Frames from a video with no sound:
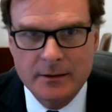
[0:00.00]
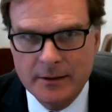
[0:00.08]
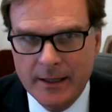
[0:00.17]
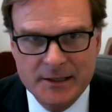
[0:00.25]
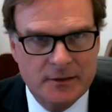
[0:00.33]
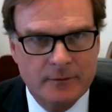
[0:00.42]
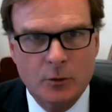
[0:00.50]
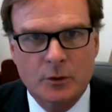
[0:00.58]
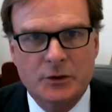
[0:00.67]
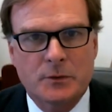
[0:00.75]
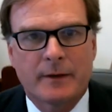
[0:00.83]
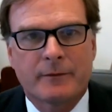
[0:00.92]
Yes, of
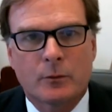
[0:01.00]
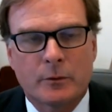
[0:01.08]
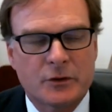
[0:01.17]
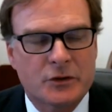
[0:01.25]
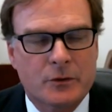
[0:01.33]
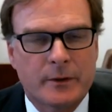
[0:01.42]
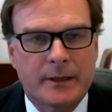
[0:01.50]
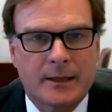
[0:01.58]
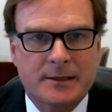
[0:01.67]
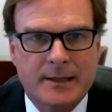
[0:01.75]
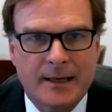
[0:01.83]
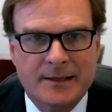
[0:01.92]
course, we have to reduce
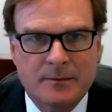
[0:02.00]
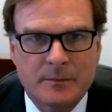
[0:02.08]
greenhouse gas